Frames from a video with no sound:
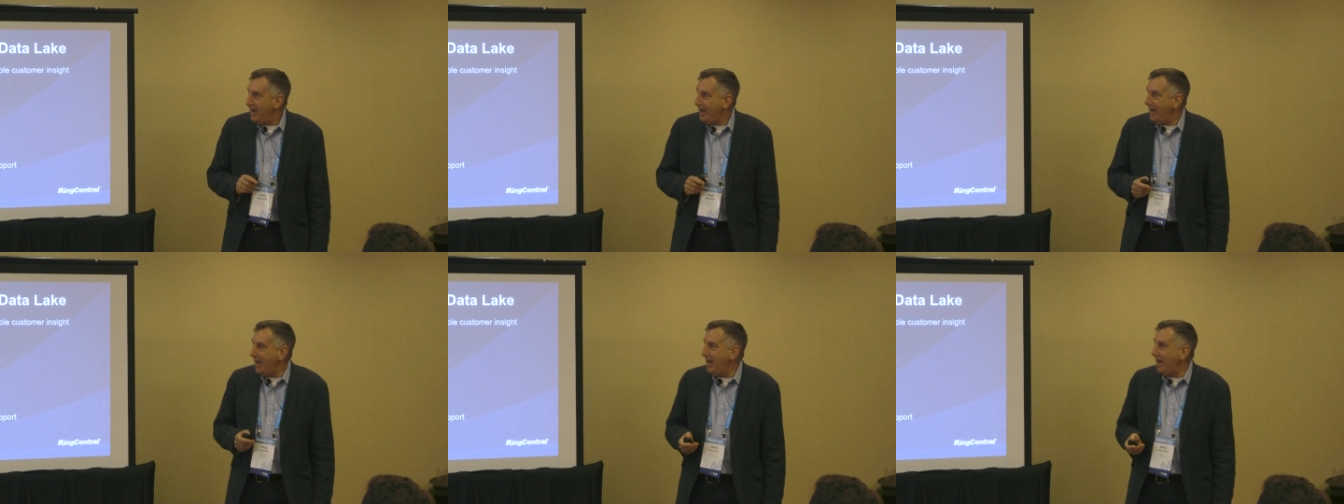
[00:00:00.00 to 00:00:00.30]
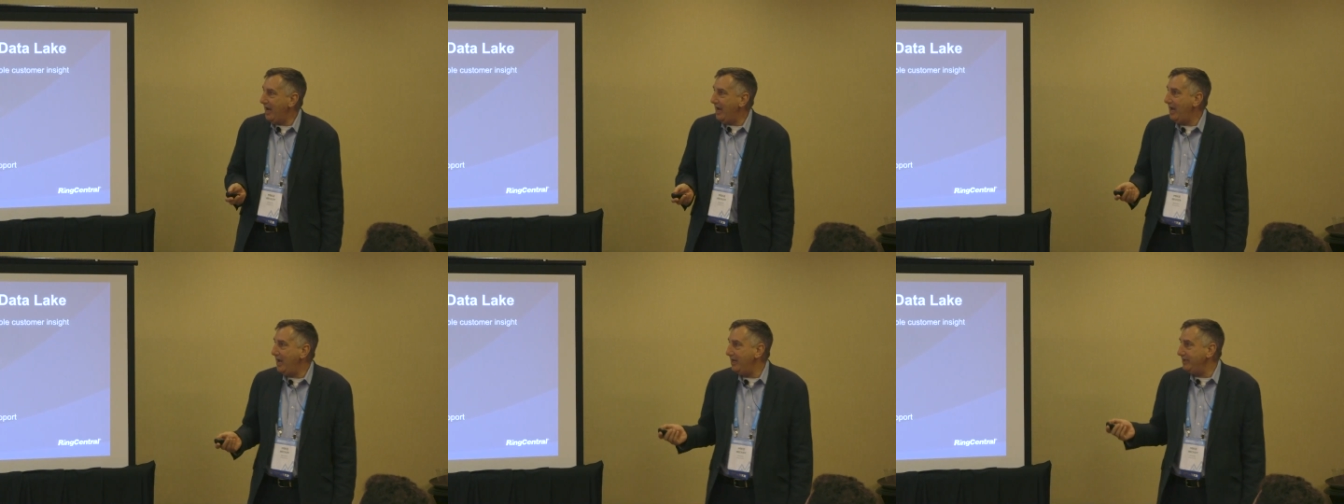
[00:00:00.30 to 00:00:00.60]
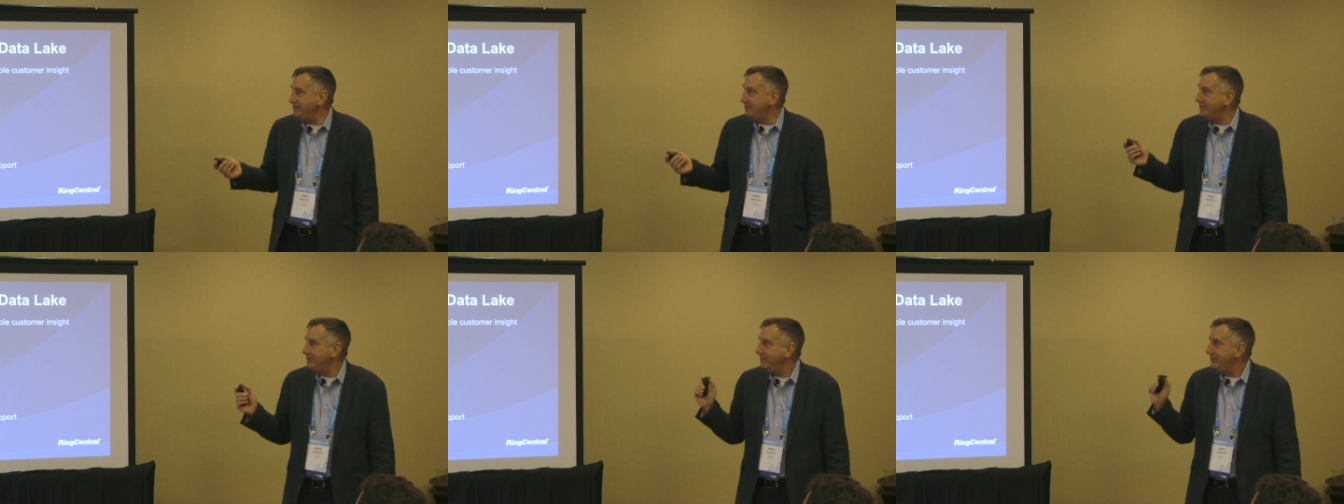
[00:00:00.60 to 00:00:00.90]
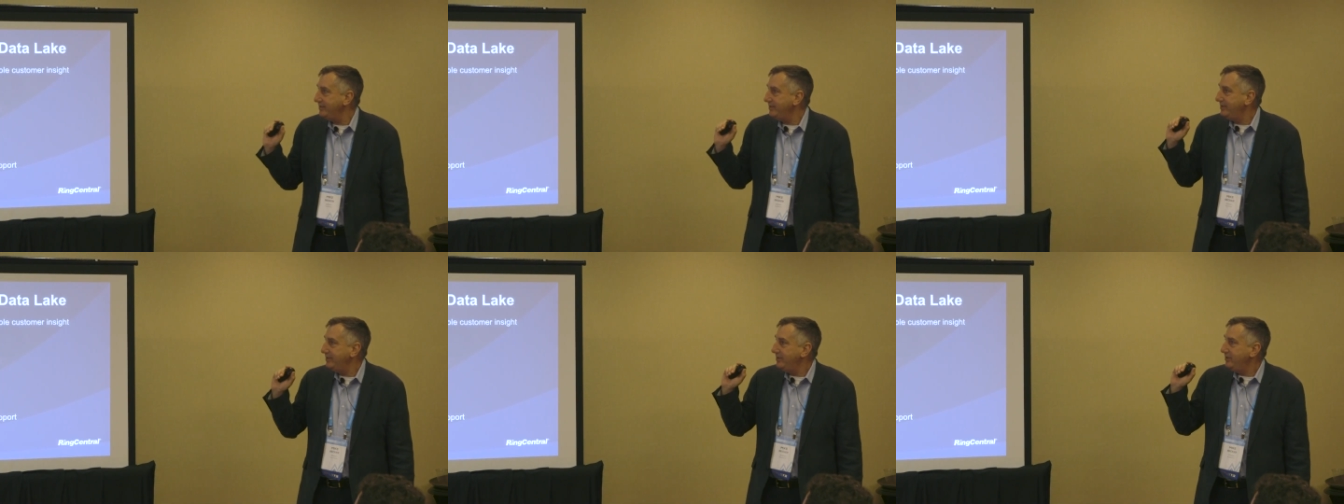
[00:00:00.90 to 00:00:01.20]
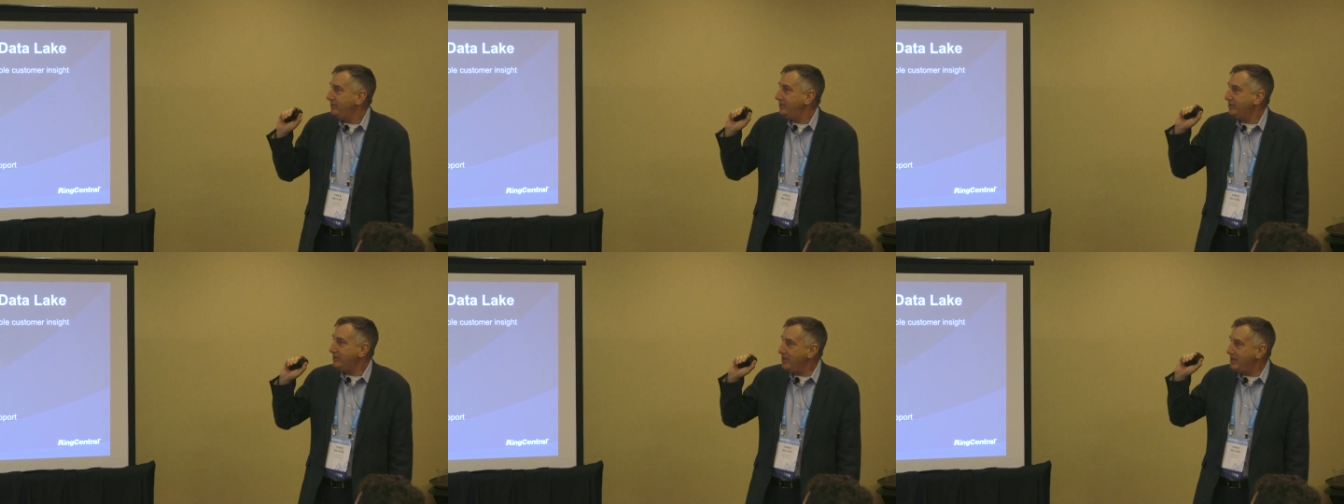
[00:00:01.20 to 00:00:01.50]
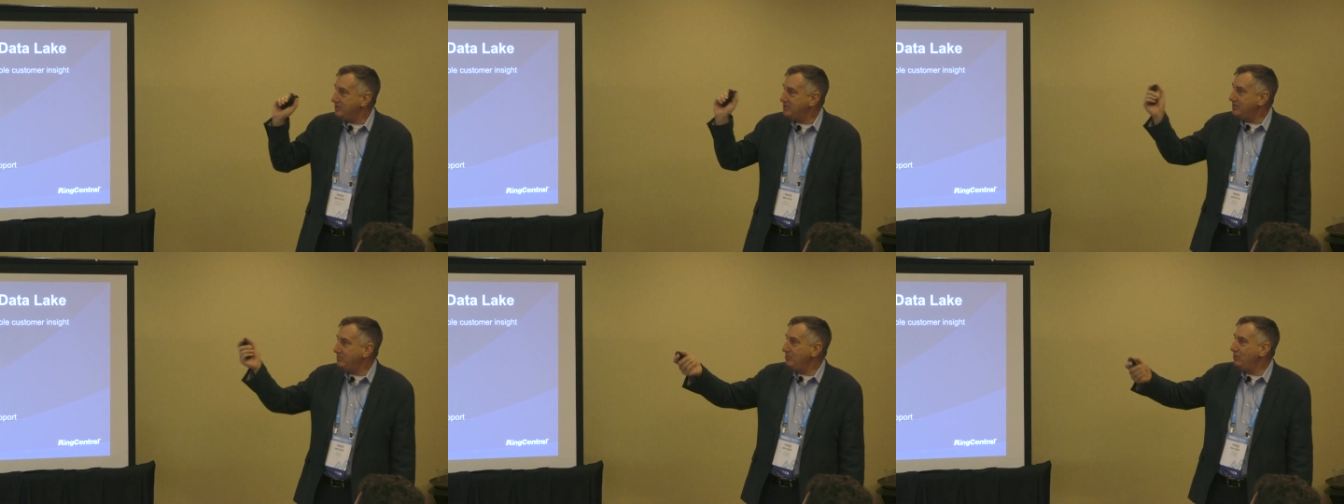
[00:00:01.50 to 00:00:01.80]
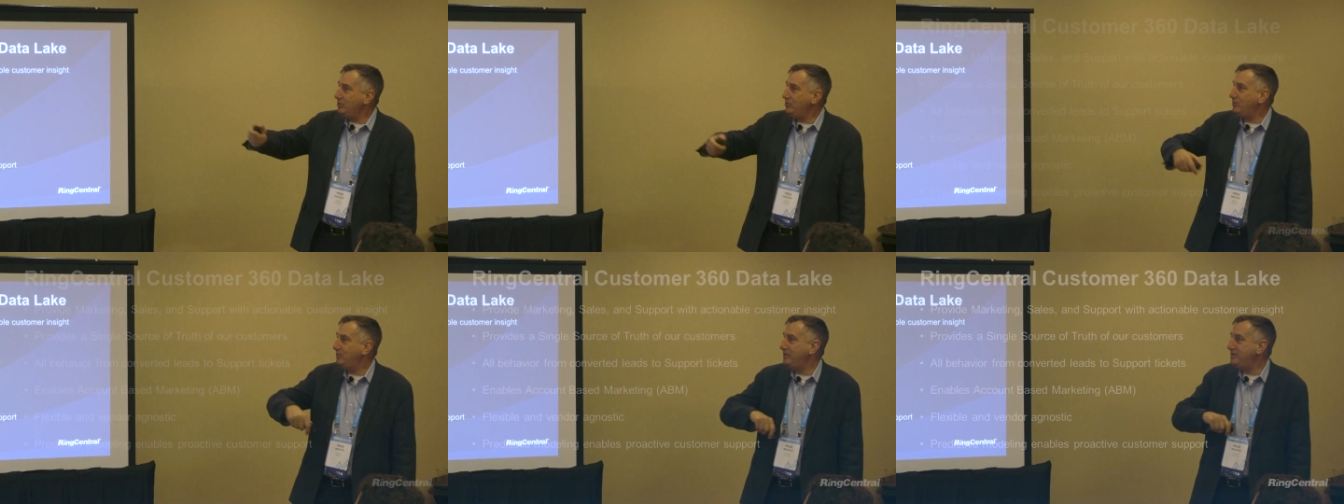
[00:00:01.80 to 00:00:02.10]
And the
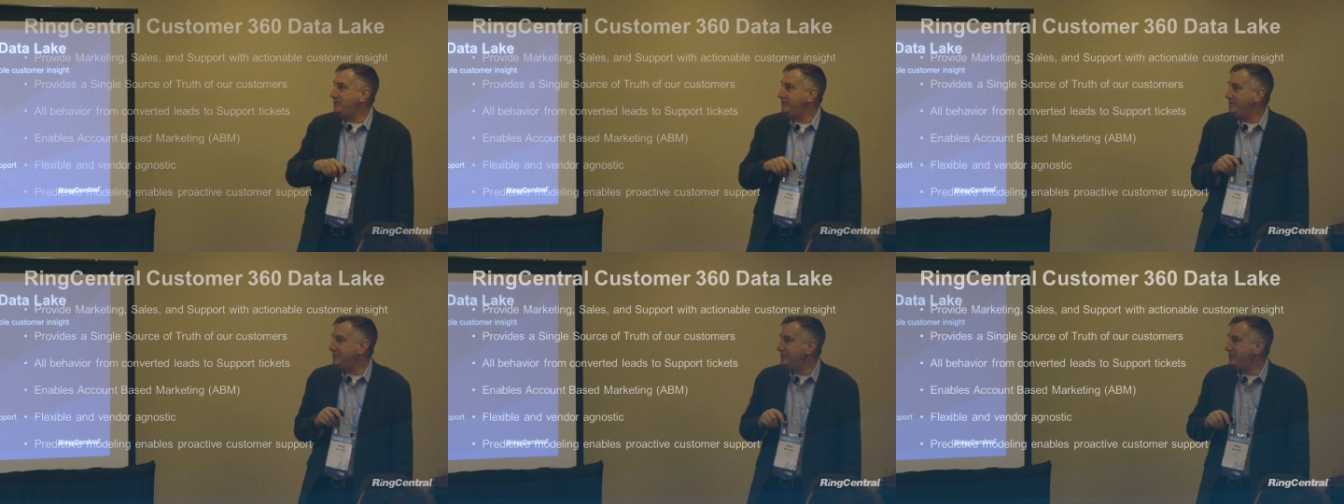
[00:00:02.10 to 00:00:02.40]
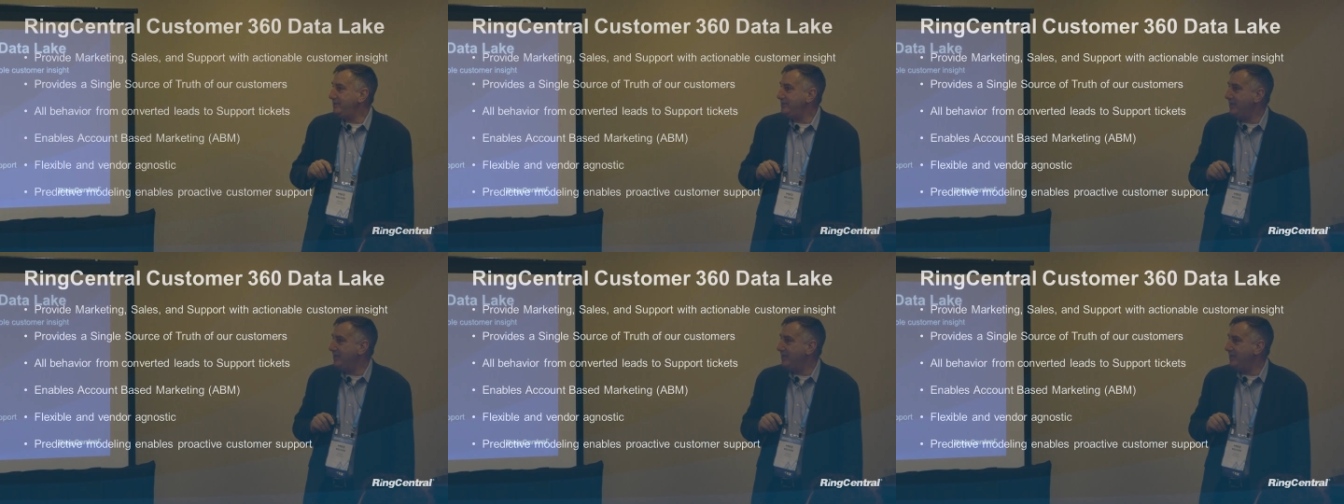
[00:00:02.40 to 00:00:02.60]
Customer 360